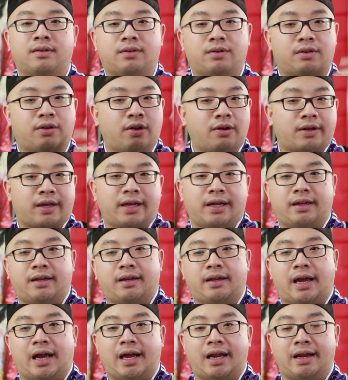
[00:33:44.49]
looking
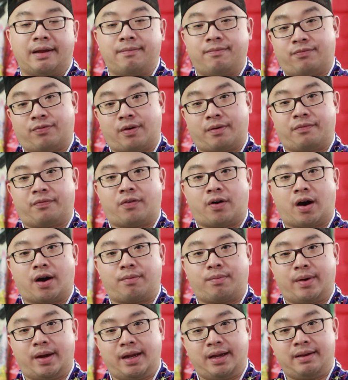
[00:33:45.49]
at him from far
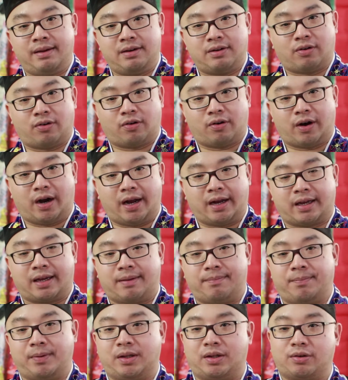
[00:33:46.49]
away, or I
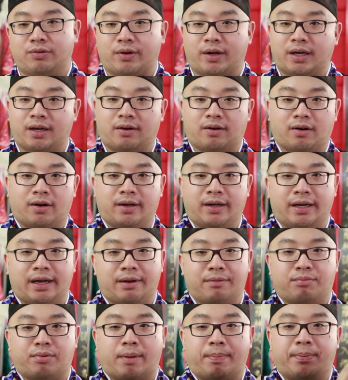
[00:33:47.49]
can be doing it on
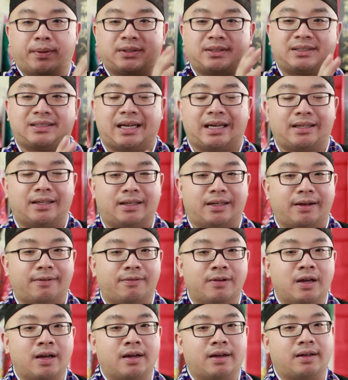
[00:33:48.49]
a representative,
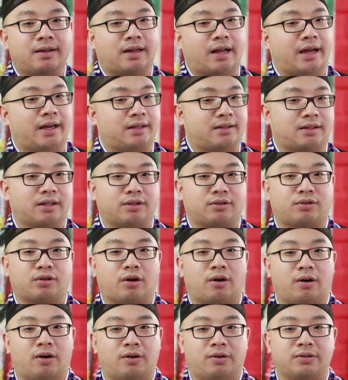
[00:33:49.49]
like the
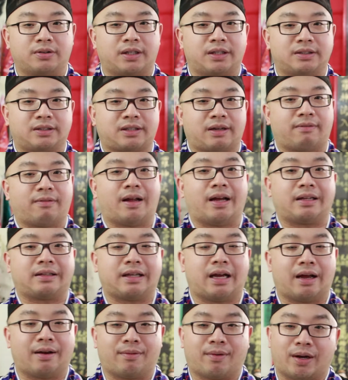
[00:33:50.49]
dolls and stuff like
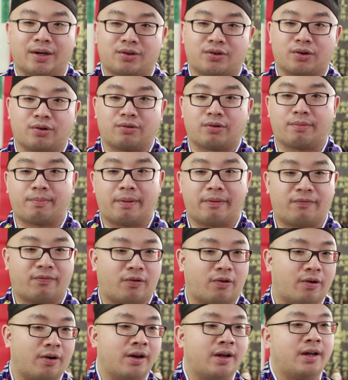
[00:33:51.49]
that I showed you
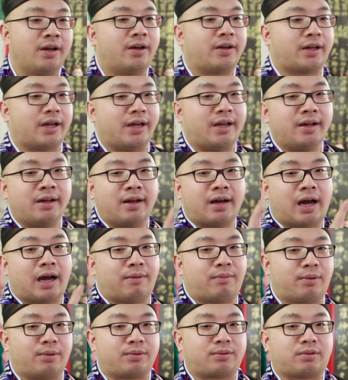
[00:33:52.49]
before. Okay, I
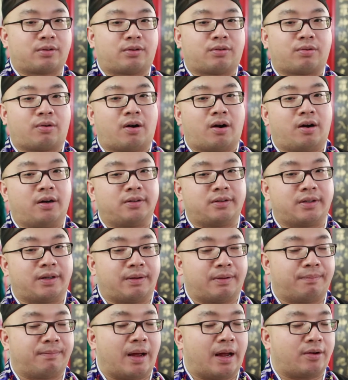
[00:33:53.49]
will draw
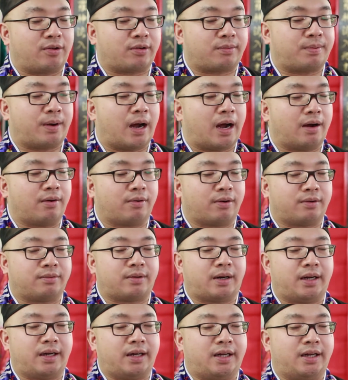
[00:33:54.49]
the magic power
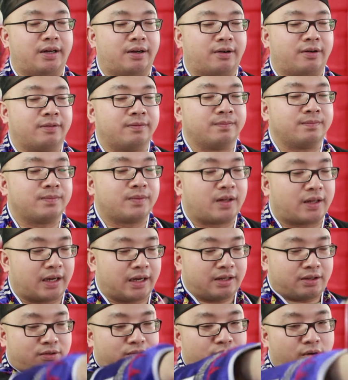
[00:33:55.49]
right here.
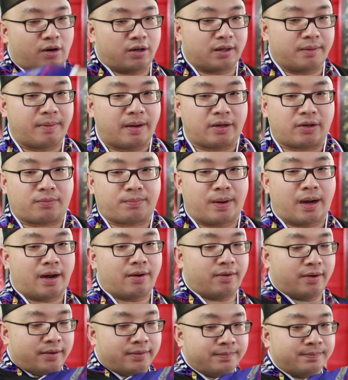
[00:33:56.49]
Okay, draw the magic
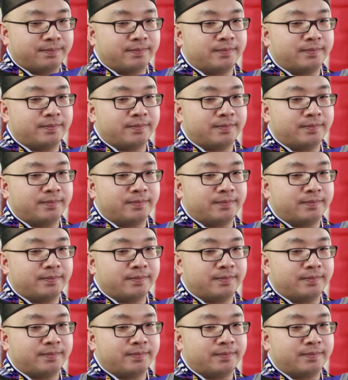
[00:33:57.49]
power,